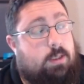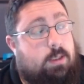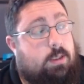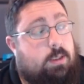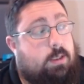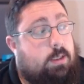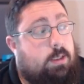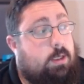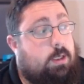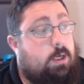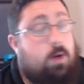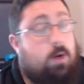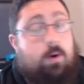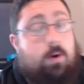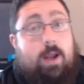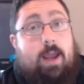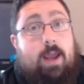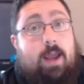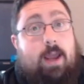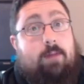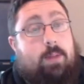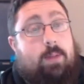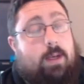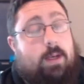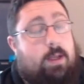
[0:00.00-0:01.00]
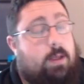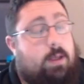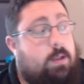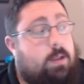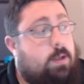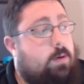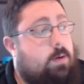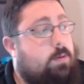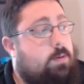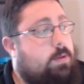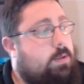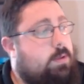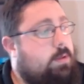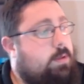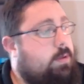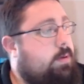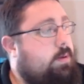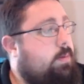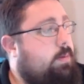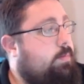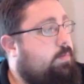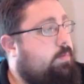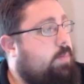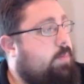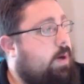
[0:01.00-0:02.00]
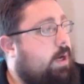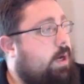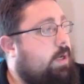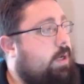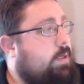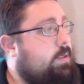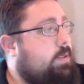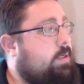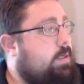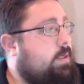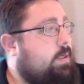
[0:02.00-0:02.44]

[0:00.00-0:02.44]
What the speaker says: We don't have many of those. But